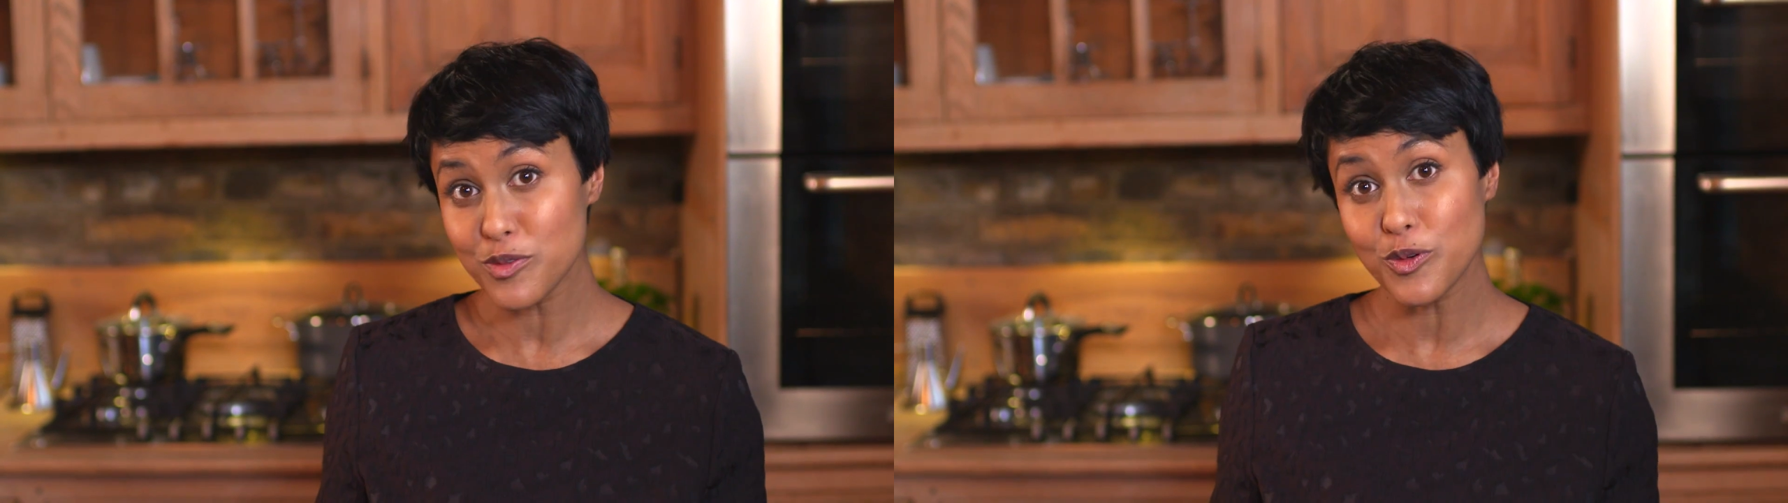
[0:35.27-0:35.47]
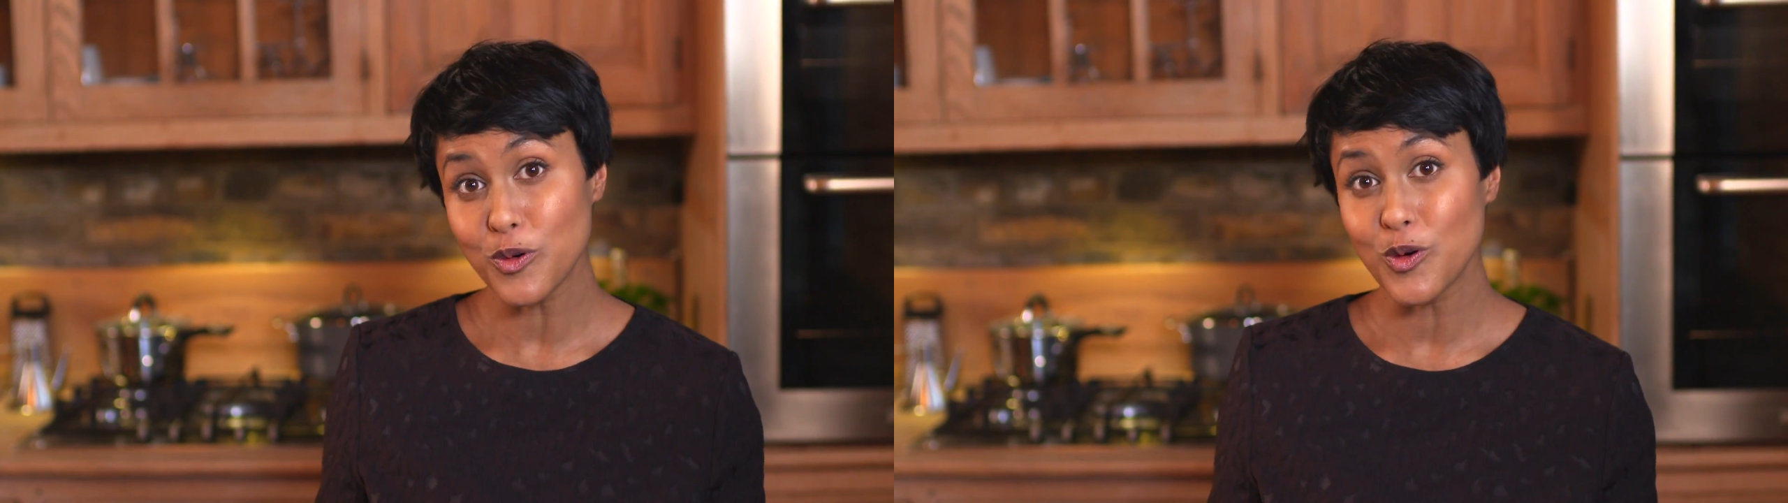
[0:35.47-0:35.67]

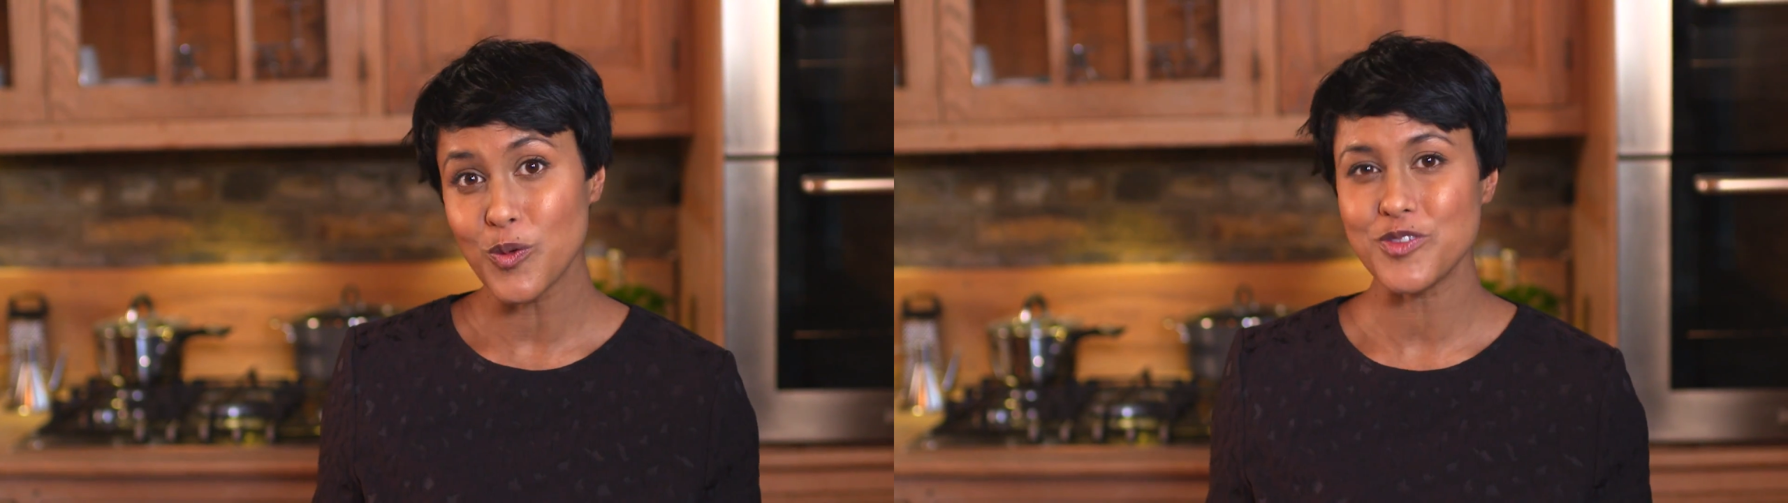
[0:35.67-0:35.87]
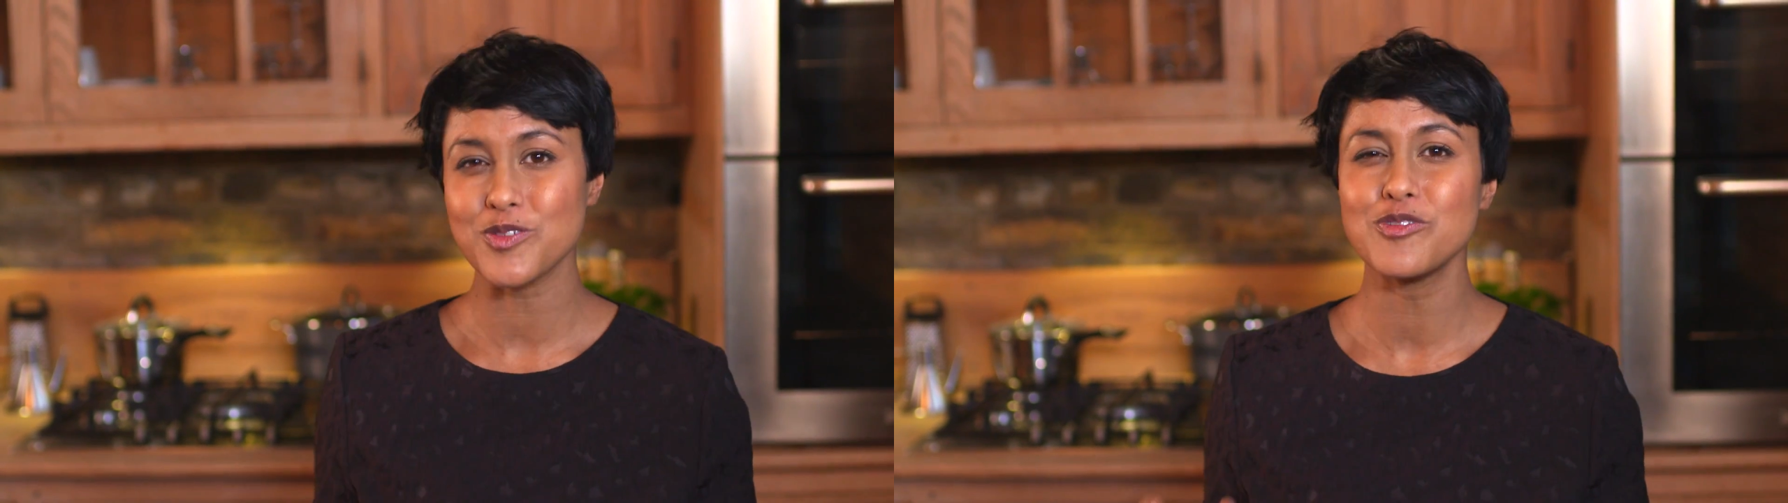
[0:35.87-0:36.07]
4
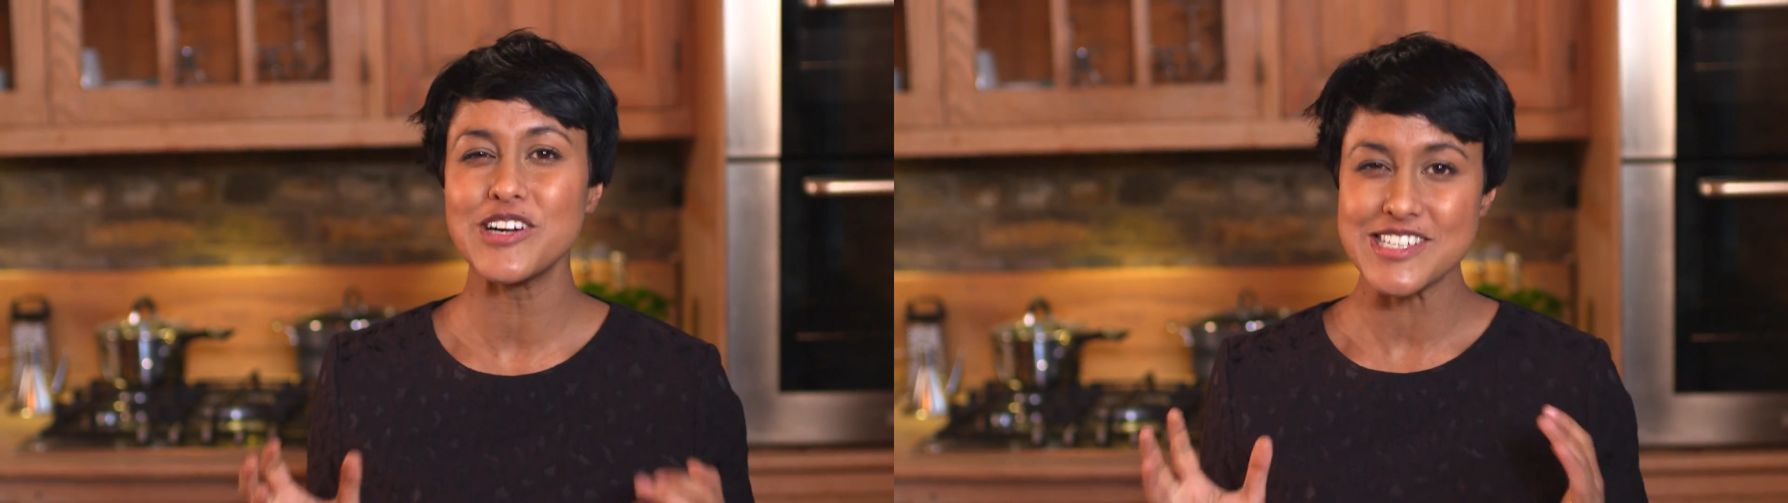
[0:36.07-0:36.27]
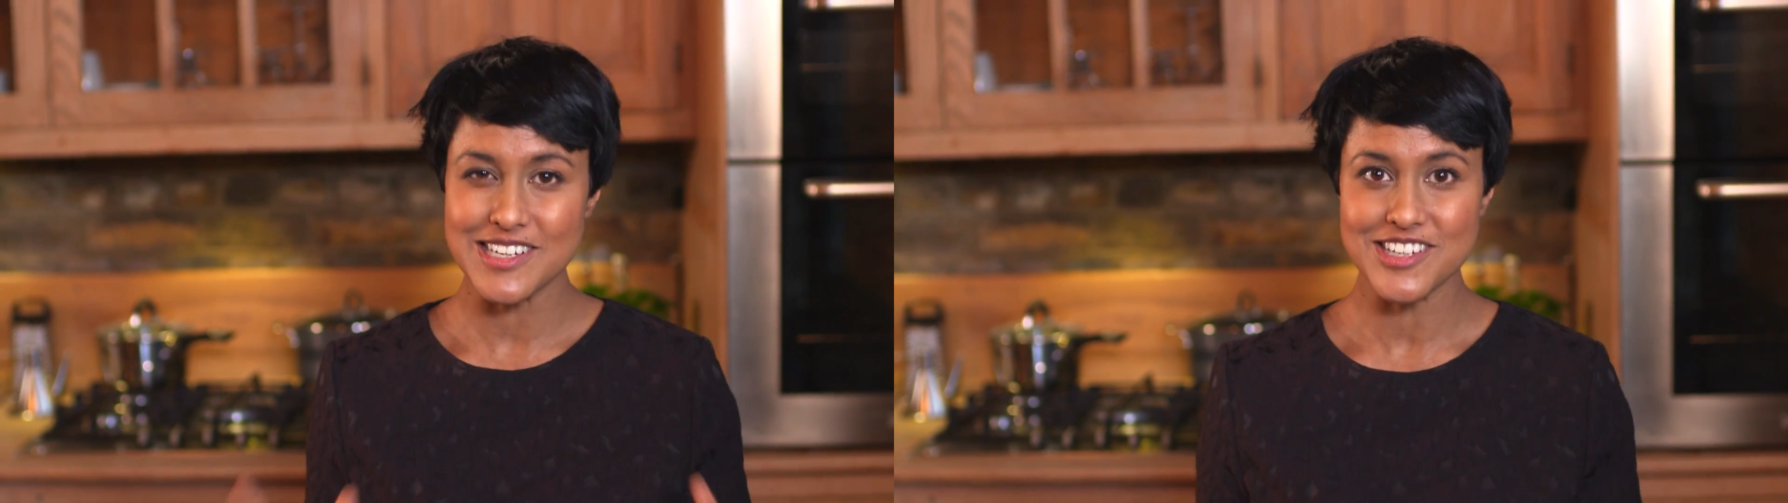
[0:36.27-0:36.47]
with some
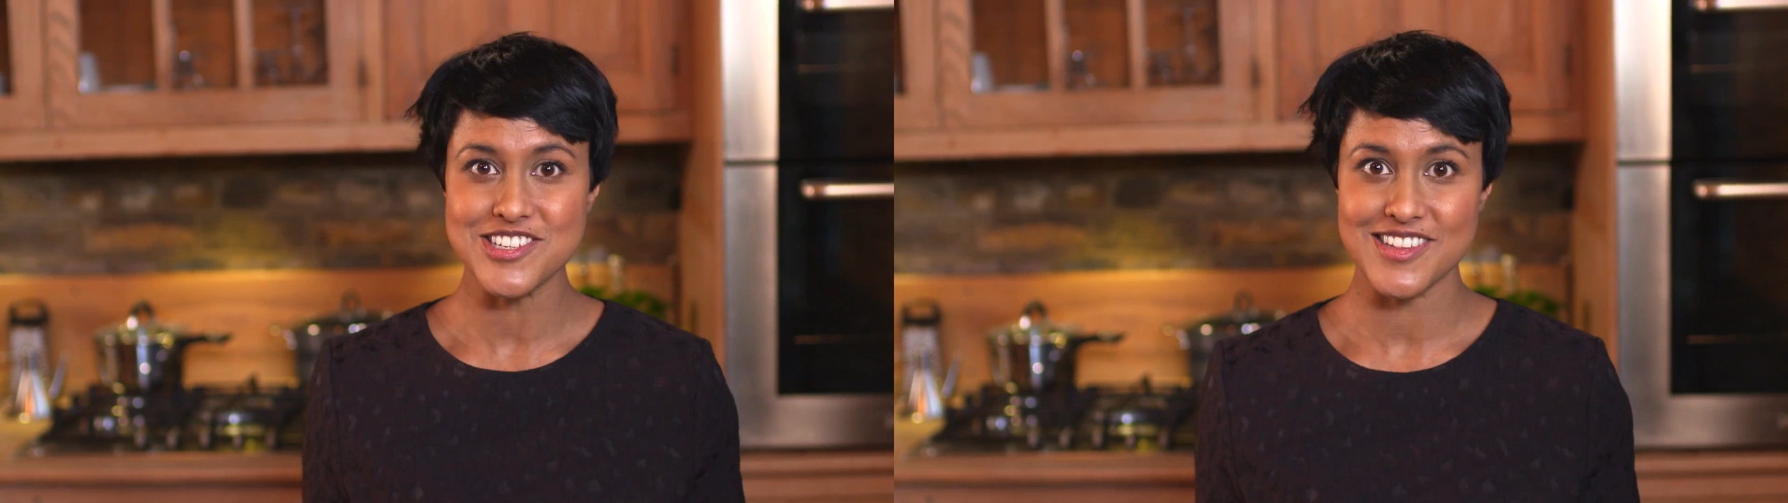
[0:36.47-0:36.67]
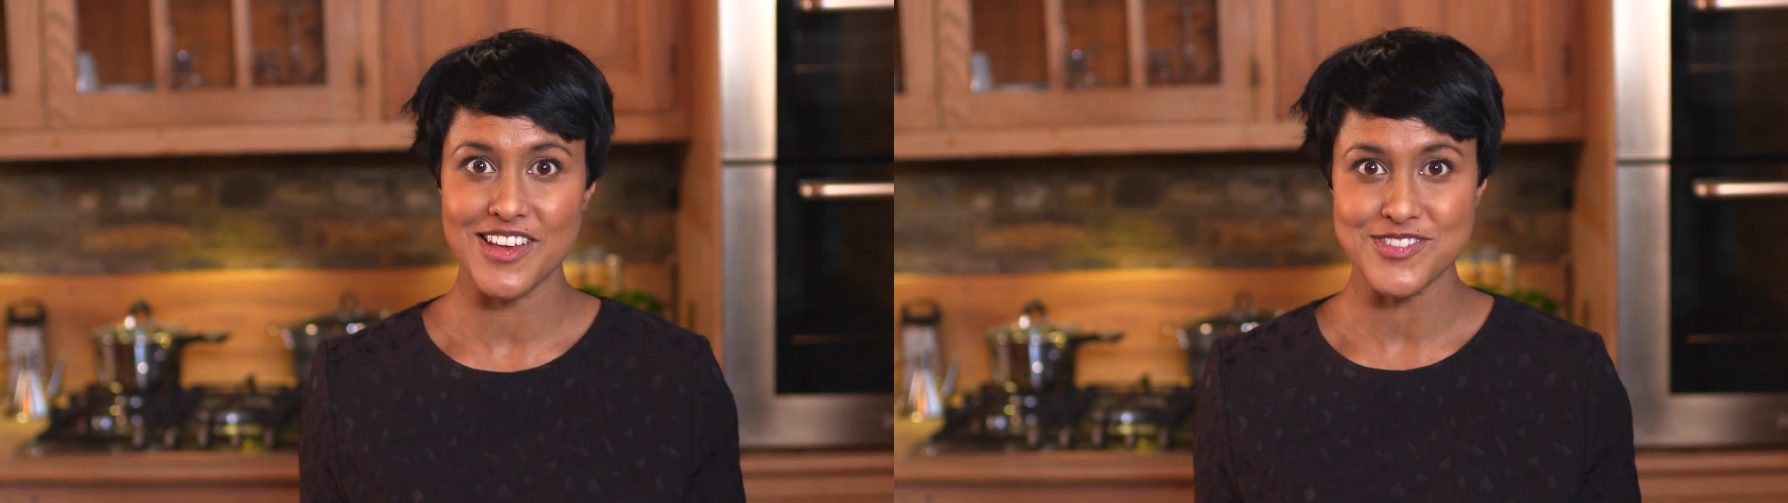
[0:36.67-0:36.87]
really
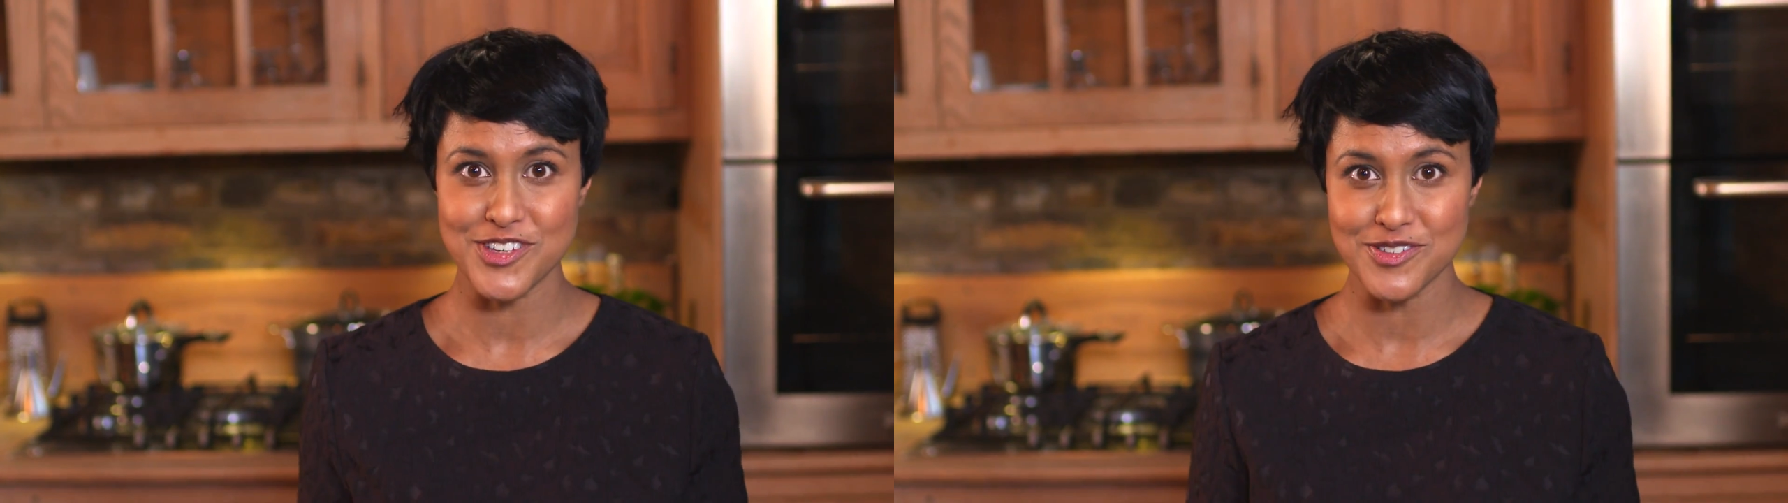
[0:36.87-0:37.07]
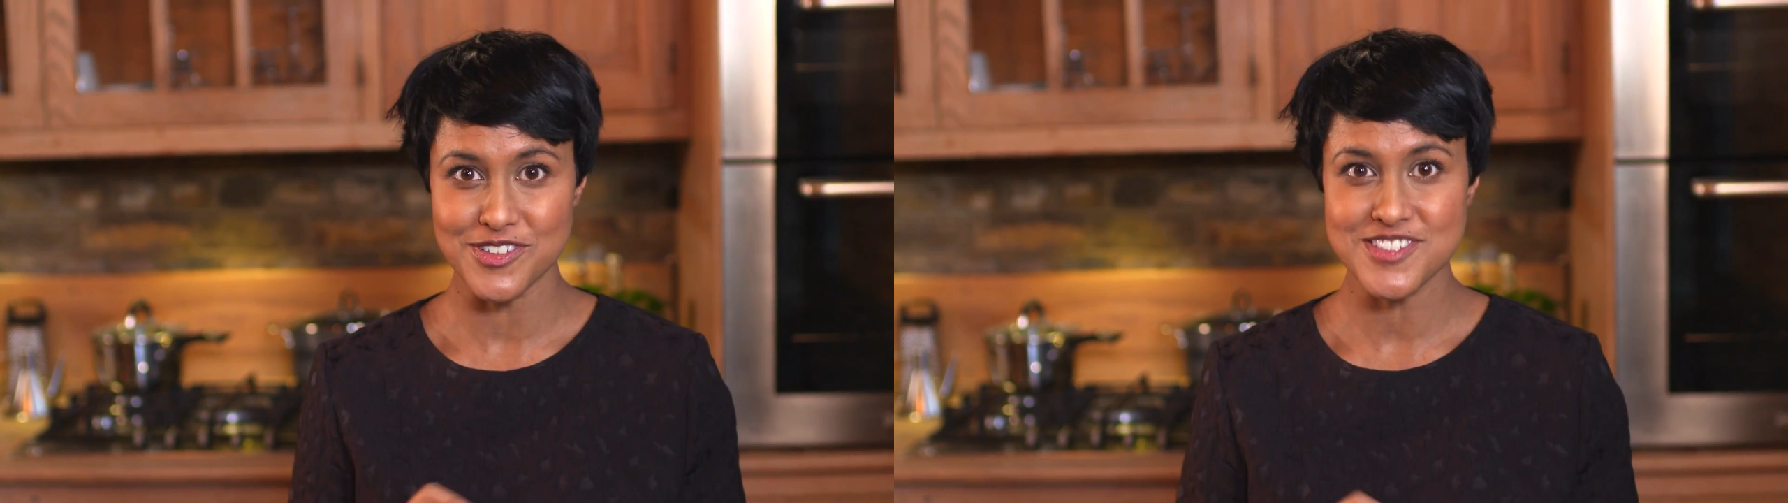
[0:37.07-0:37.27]
delicious
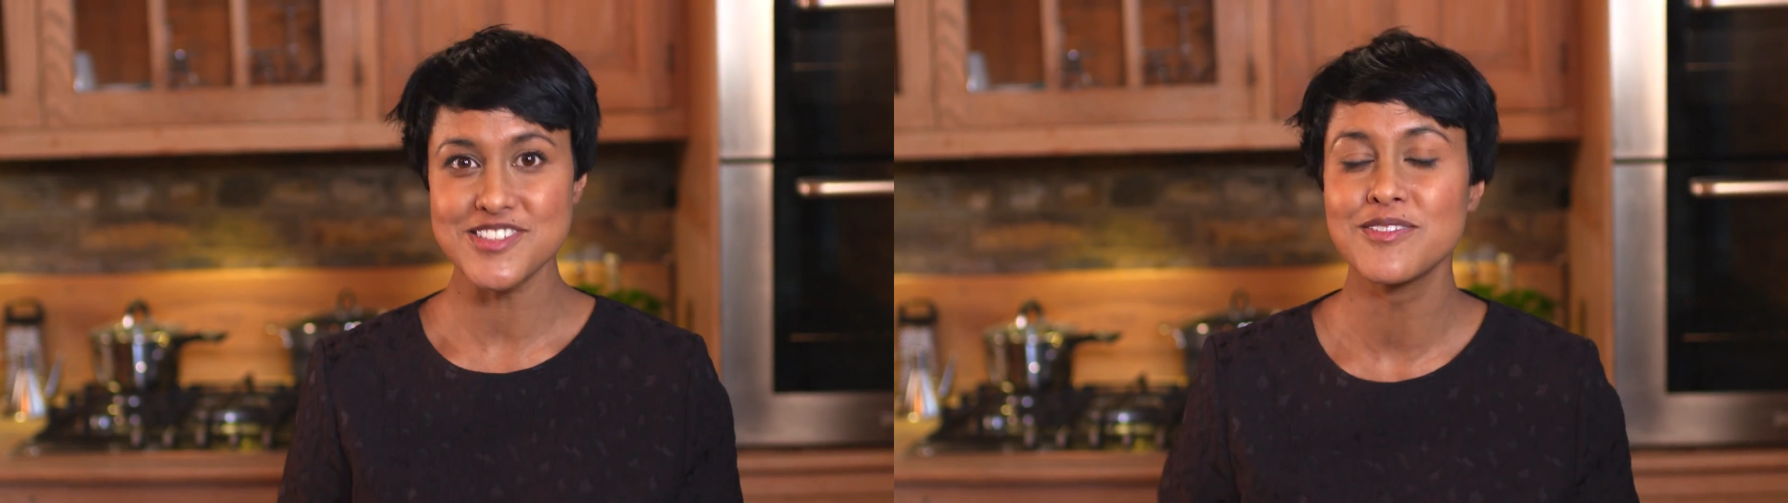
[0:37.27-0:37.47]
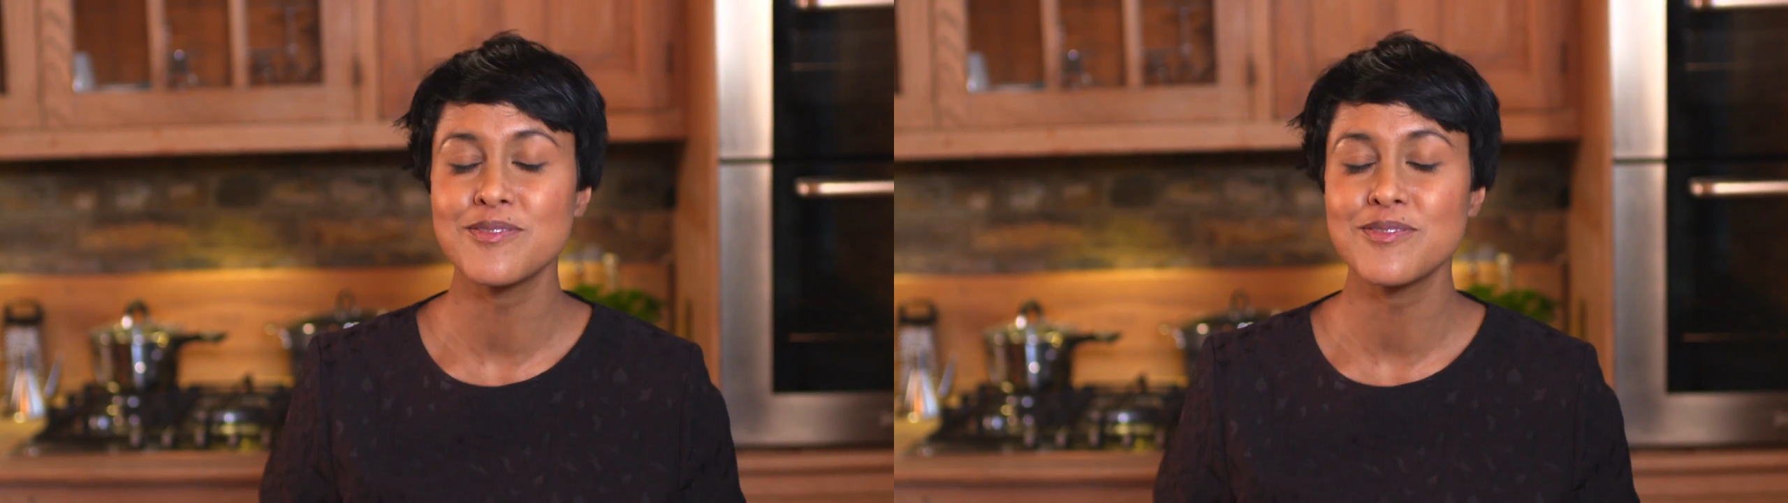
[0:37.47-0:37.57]
leftovers.